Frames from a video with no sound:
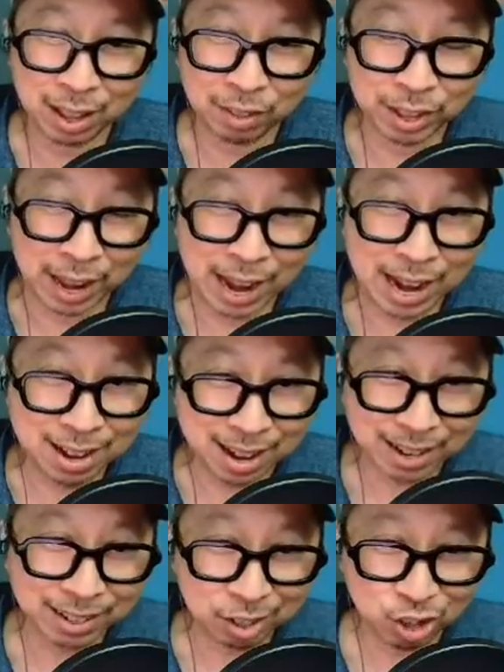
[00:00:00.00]
the
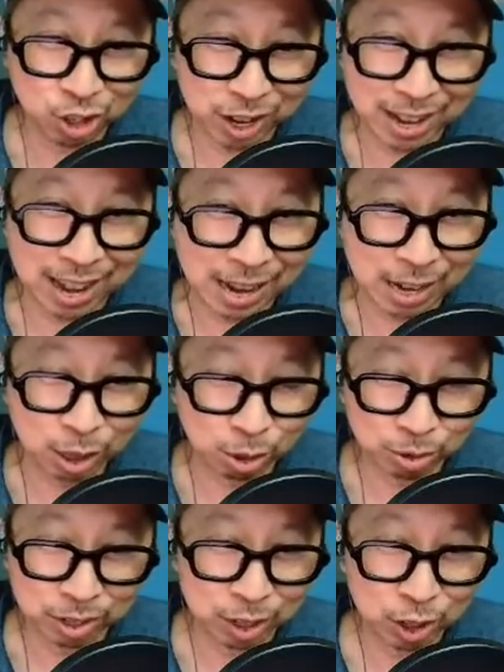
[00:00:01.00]
A90J
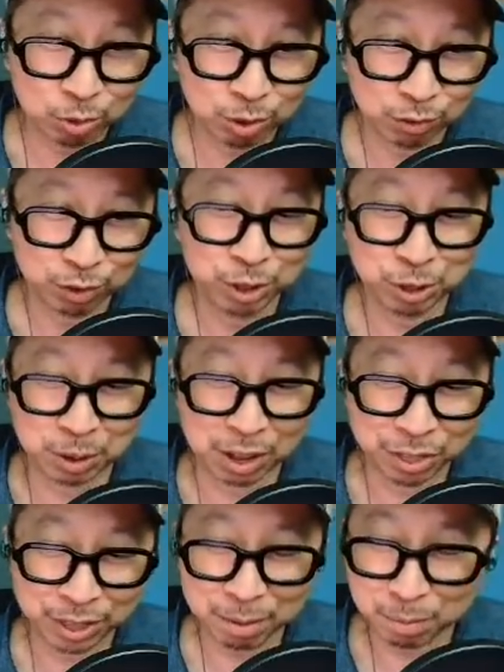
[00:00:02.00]
83-inch review, I
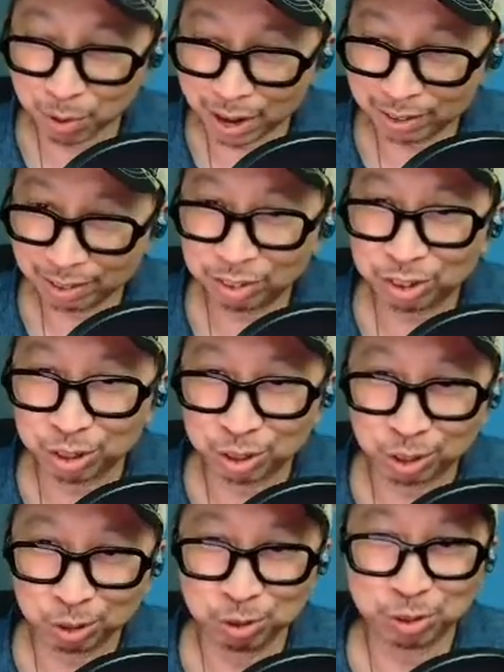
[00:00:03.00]
think Brandon's
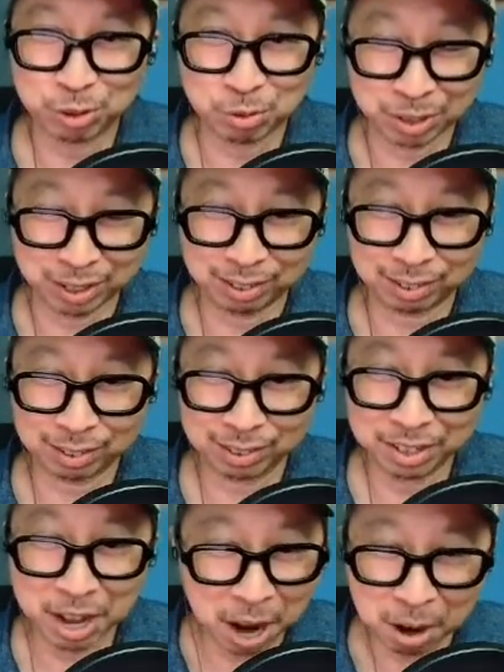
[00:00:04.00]
conclusion was,
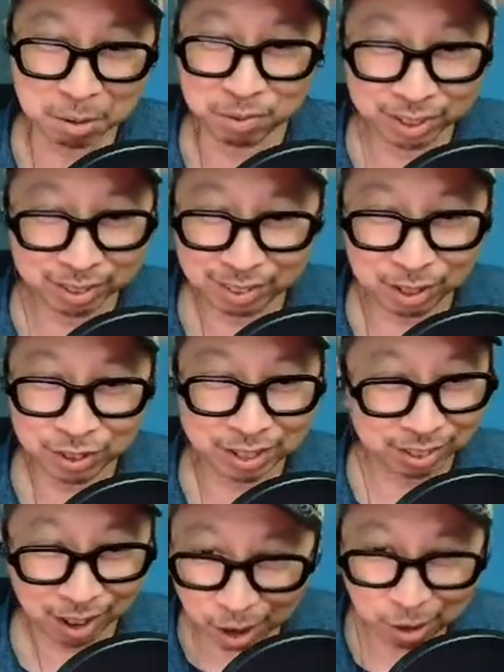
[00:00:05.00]
no, this TV
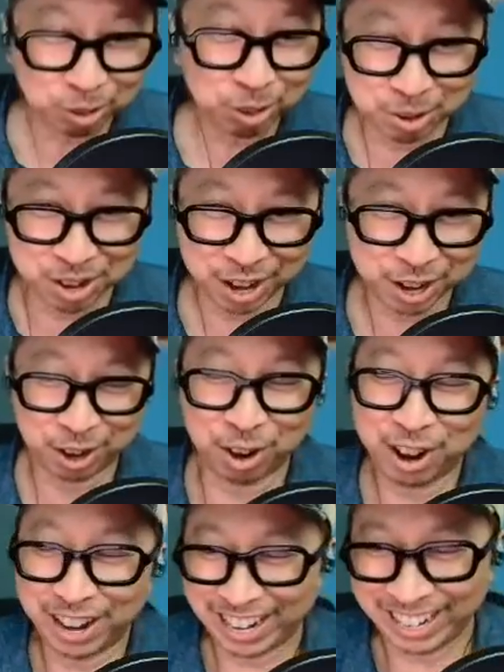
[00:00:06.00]
is also not a
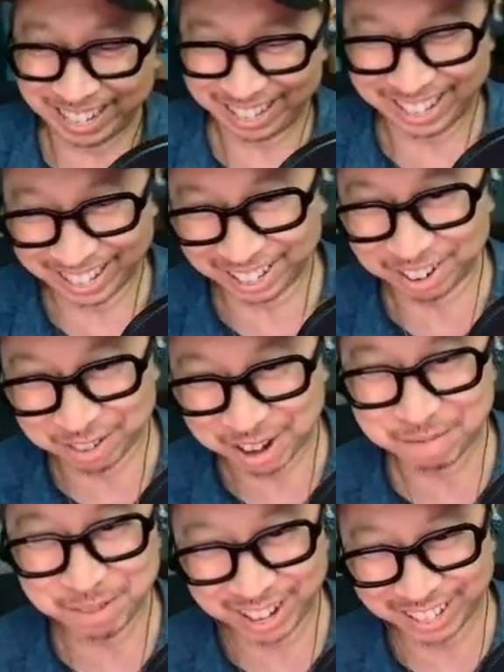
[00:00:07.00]
great deal,
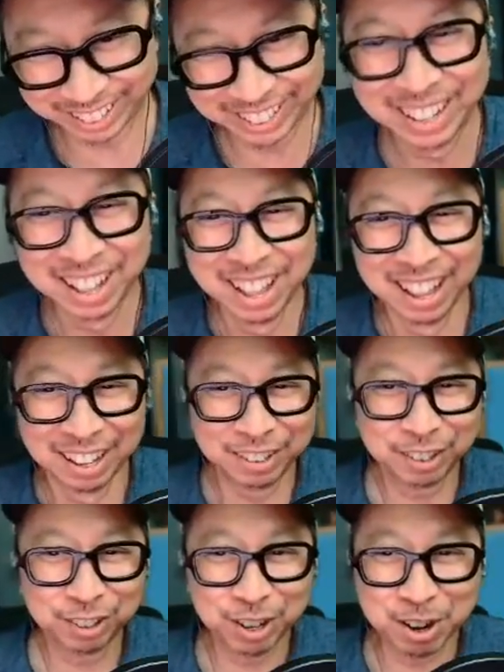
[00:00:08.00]
right, Brandon?
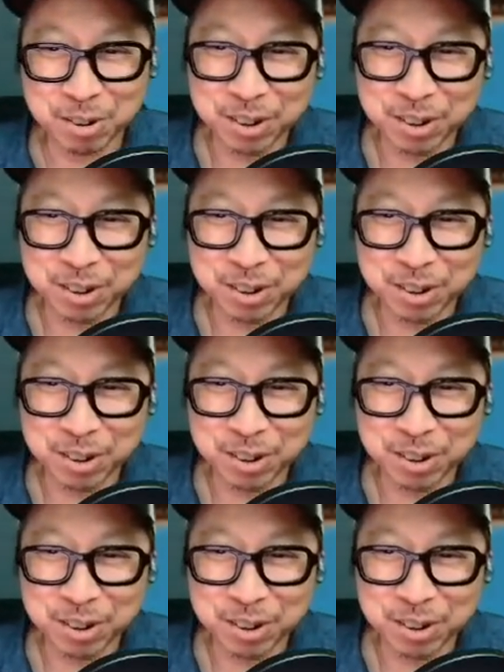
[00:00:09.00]
So